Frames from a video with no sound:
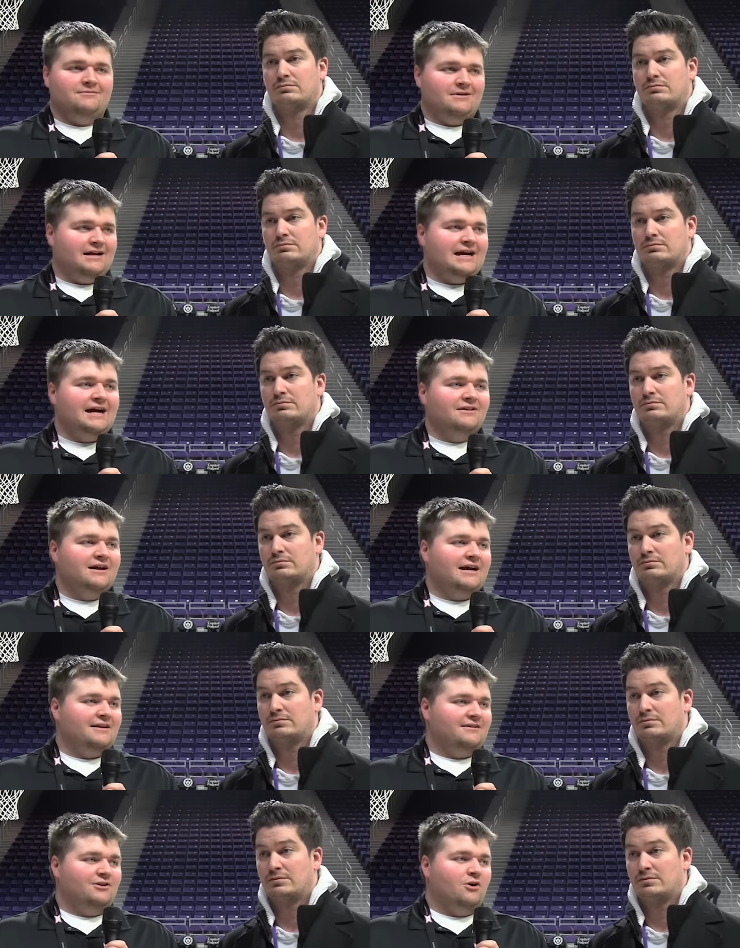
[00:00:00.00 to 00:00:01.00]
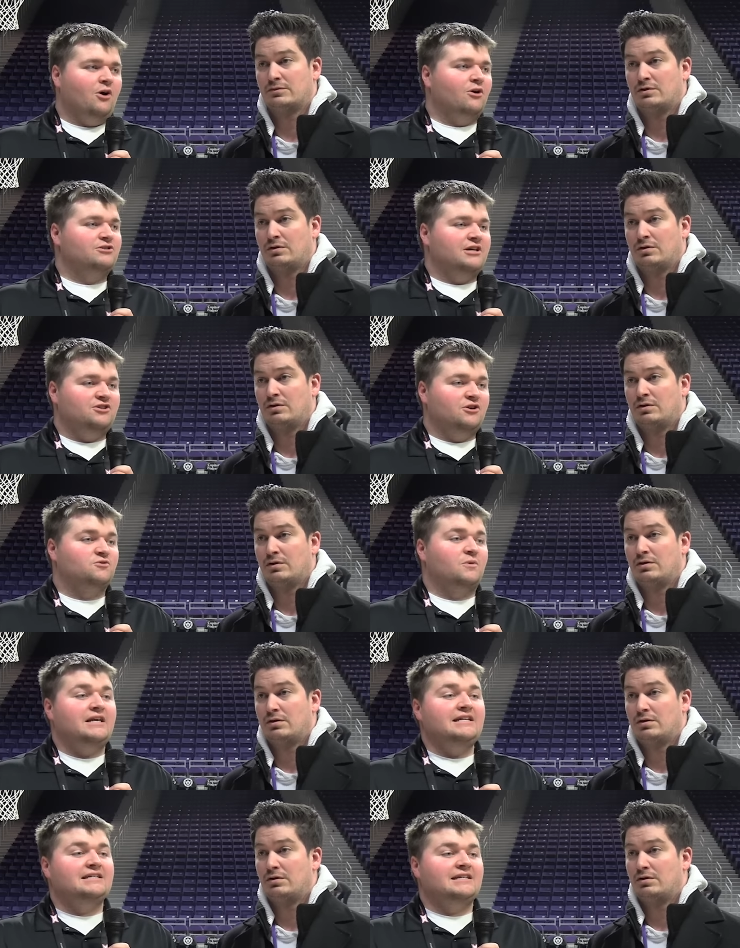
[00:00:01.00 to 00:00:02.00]
Speaker 1: A guy like you know R.J. Jones,
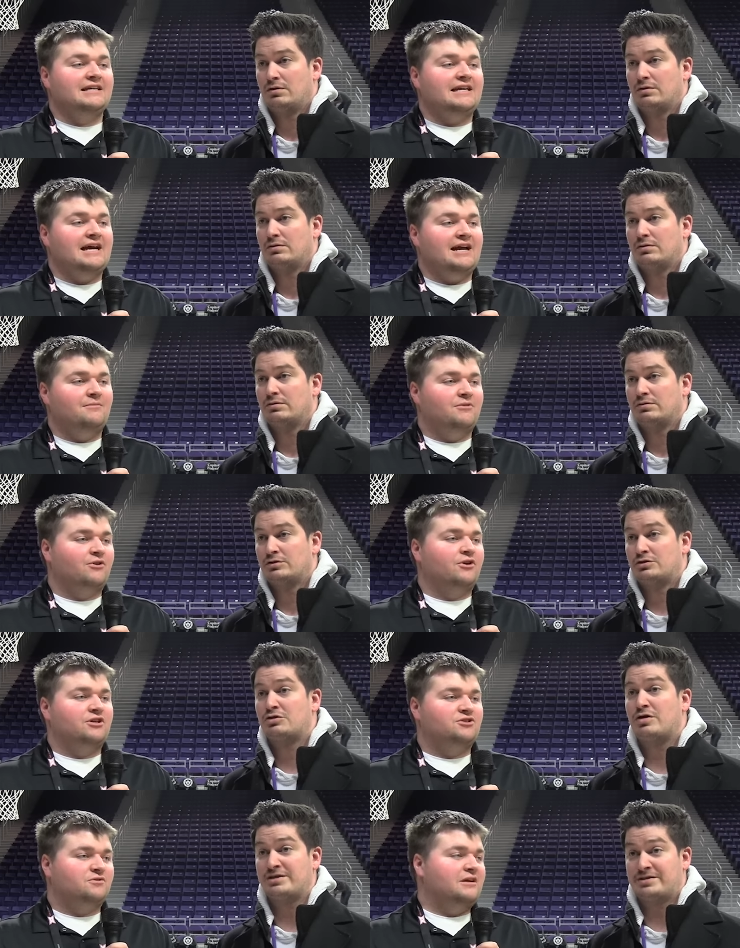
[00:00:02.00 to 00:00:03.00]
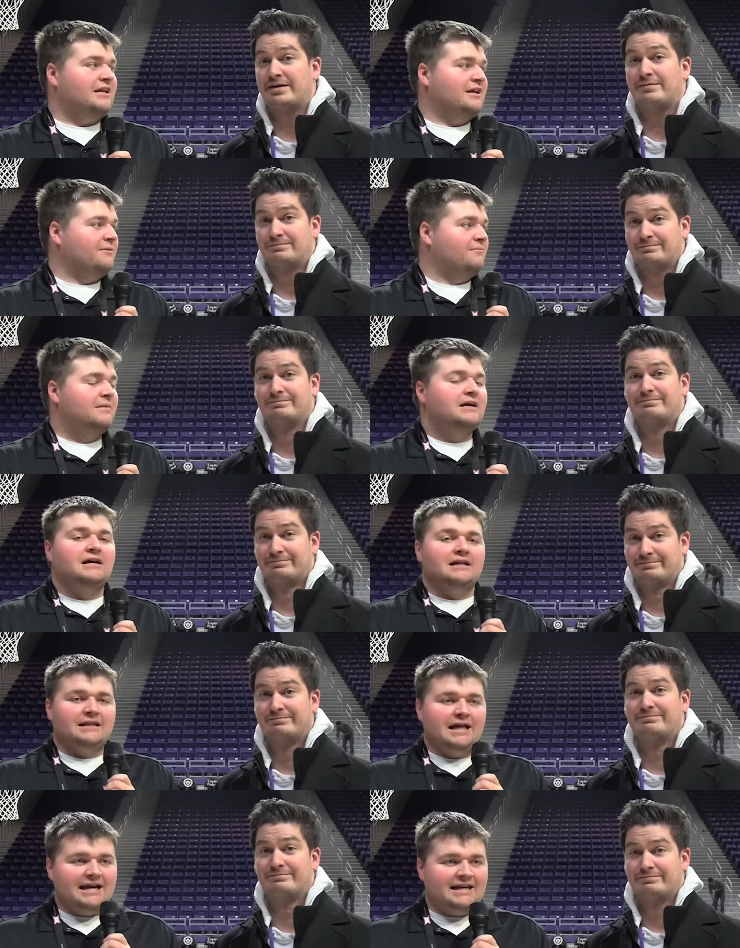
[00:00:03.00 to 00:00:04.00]
when he's in the game, they're going to treat him
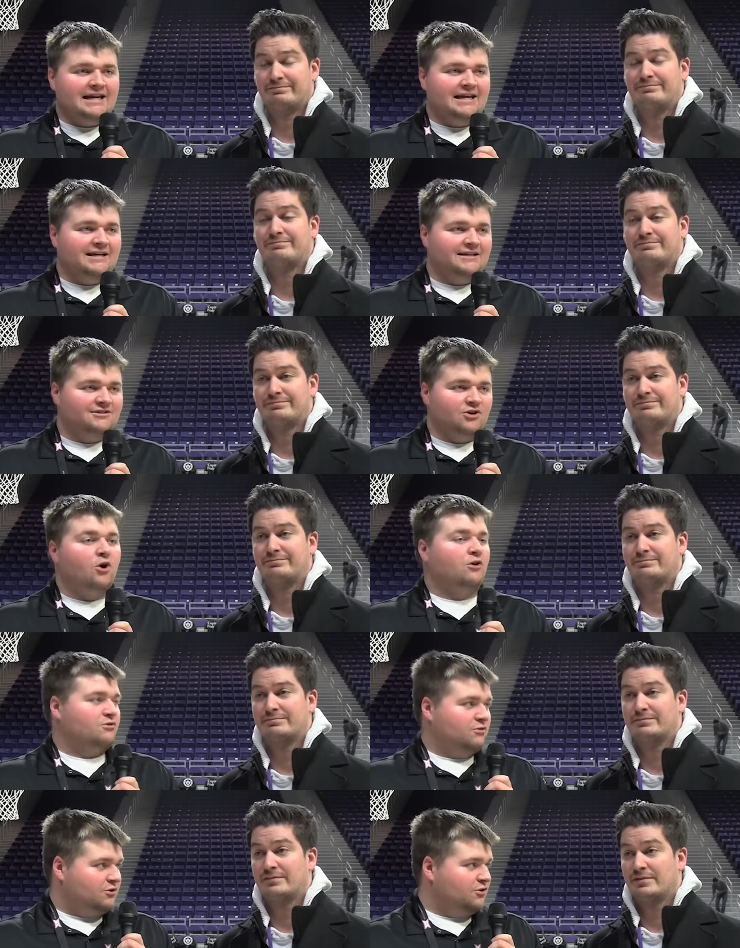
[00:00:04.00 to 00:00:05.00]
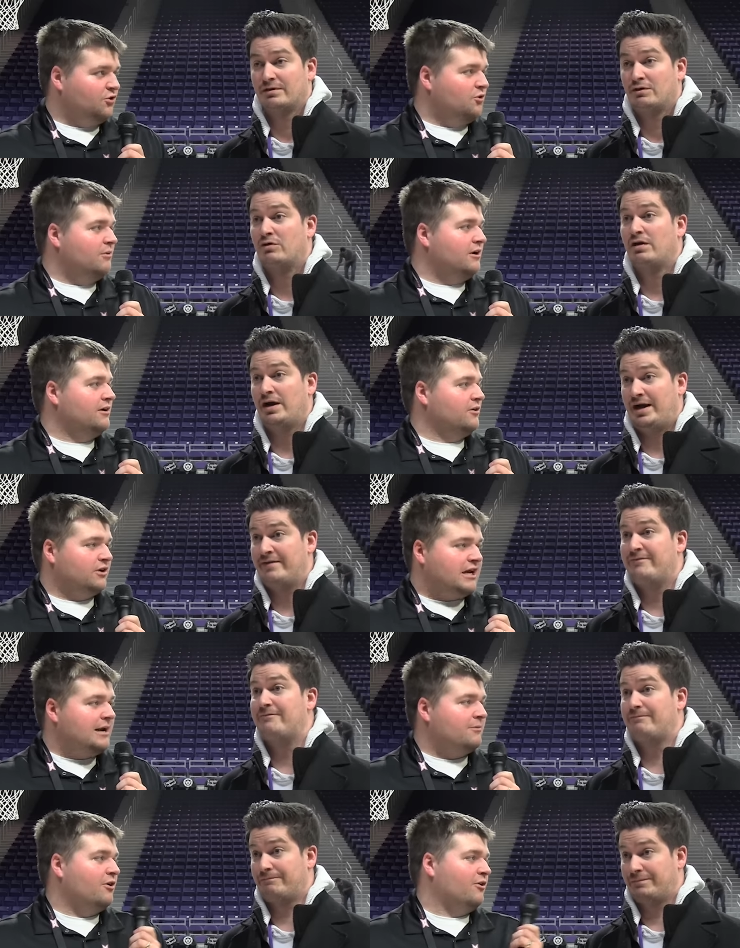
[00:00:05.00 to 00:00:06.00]
like he is Arthur Kaluma or
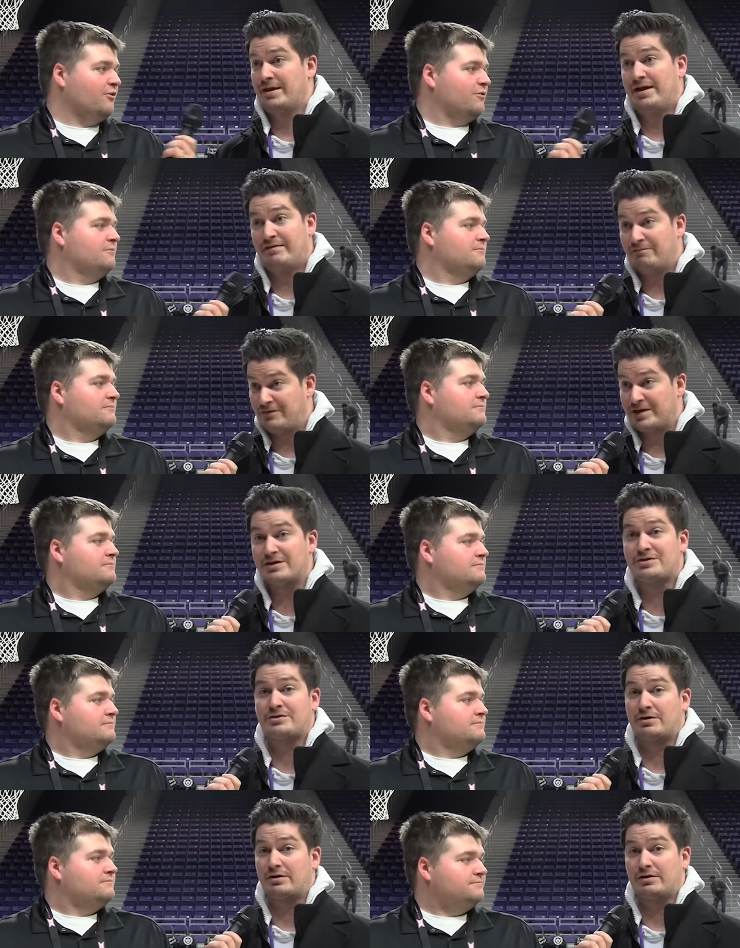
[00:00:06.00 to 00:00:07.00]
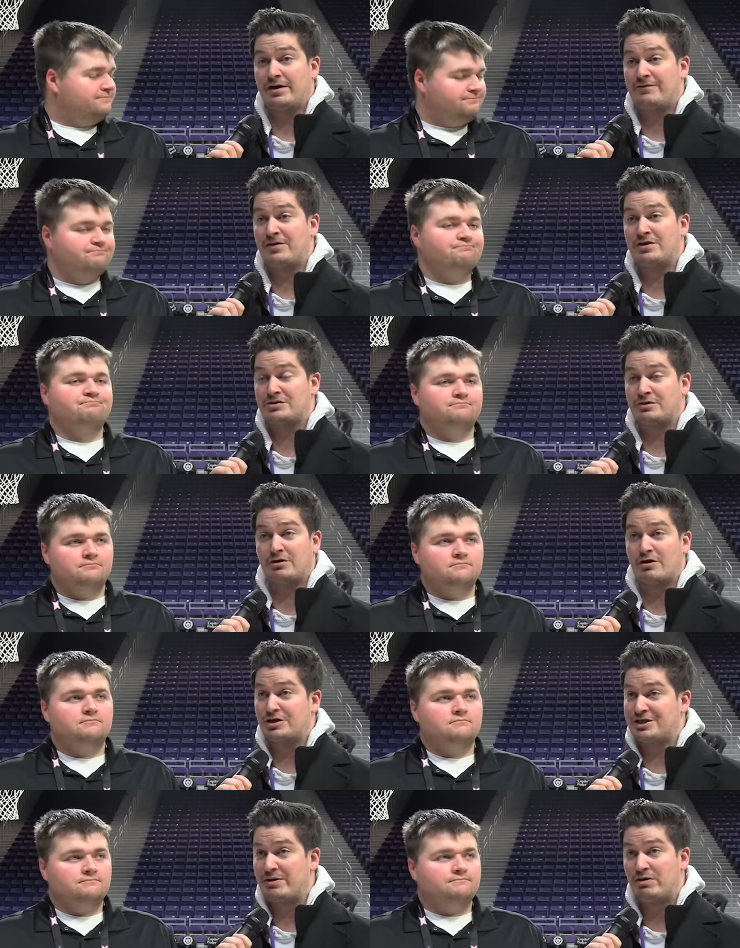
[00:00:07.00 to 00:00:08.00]
Cam
Speaker 2: Carter and Finister. Yeah, Finister and
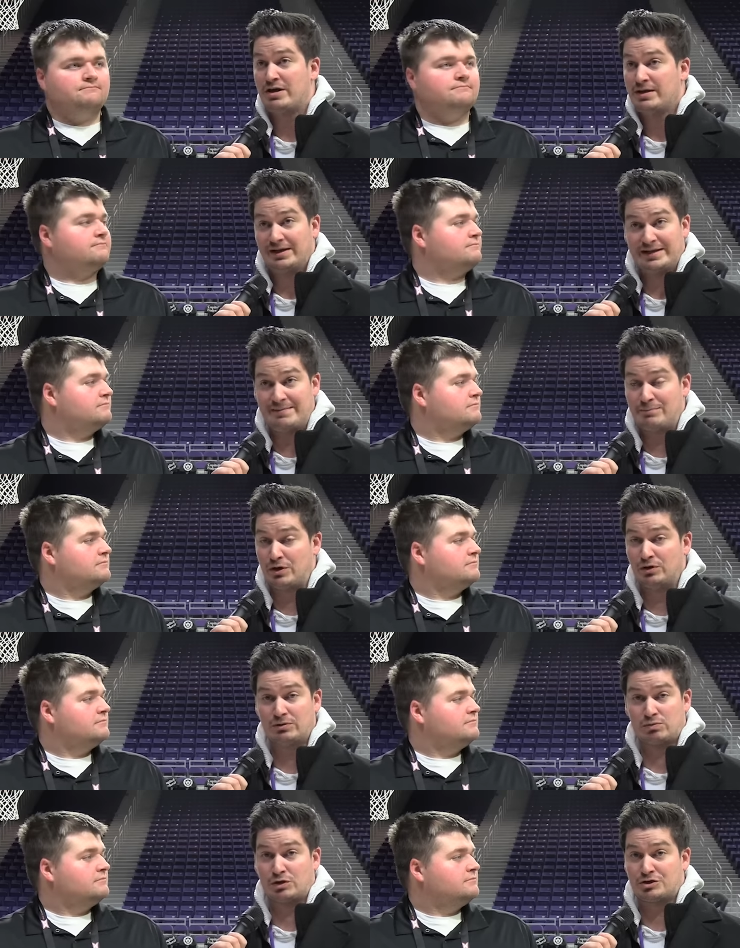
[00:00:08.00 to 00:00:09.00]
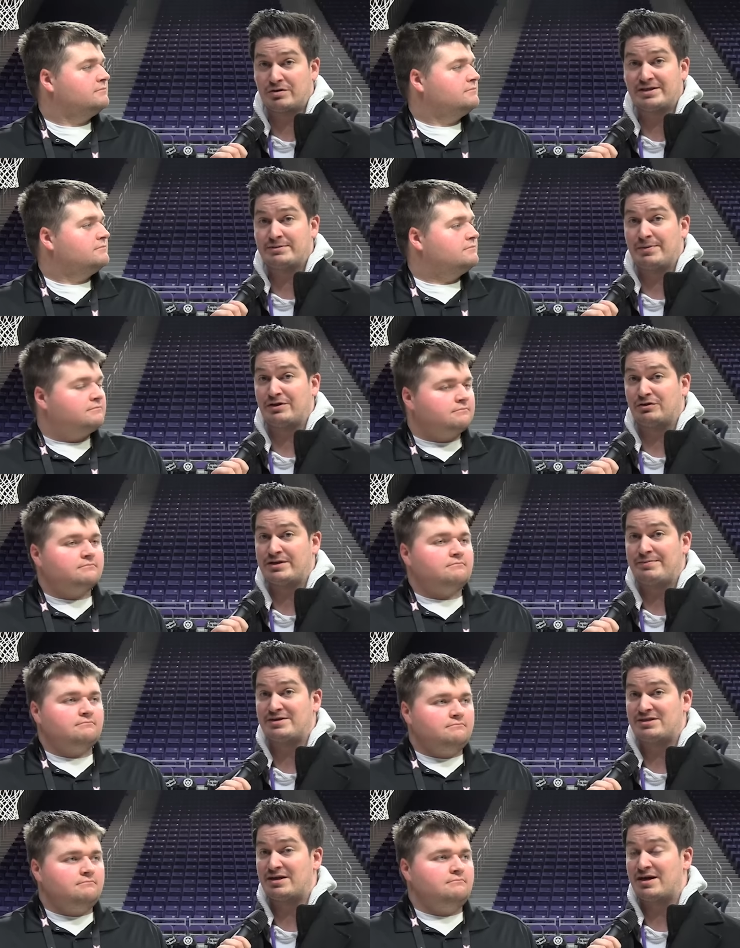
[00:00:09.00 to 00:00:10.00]
R.J. They both were trusted by their
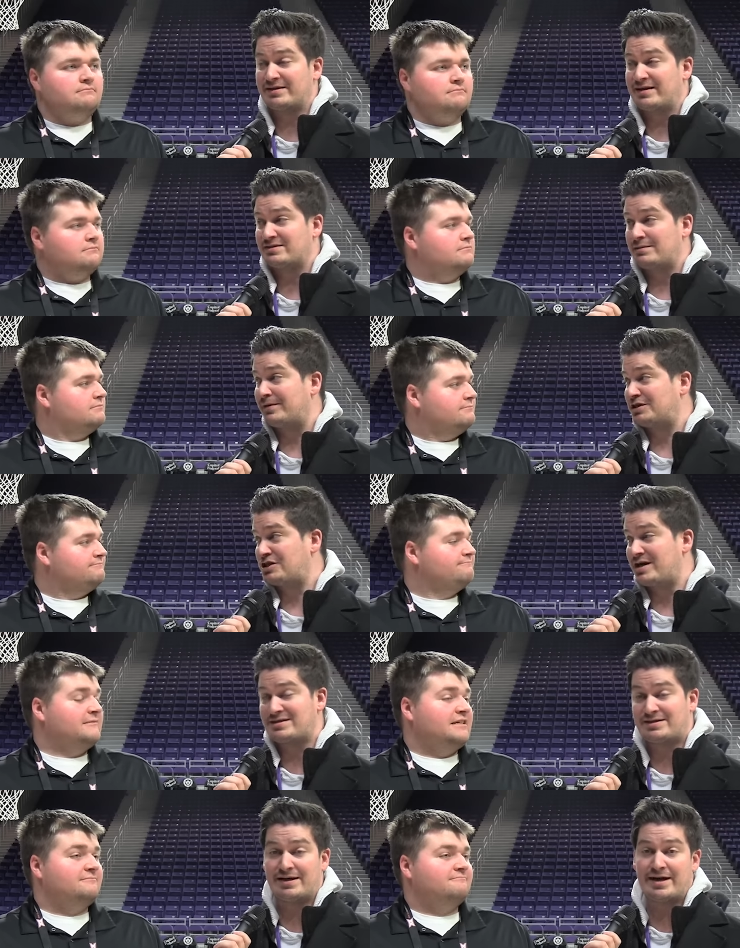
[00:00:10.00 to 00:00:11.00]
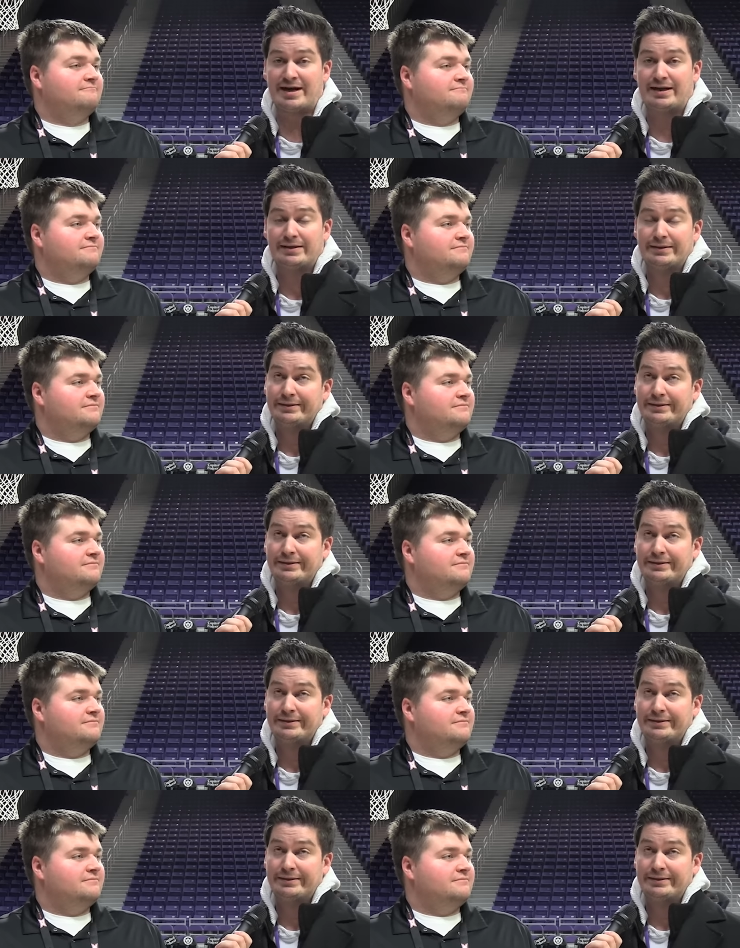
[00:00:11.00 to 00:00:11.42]
teammates to knock down some big shots tonight.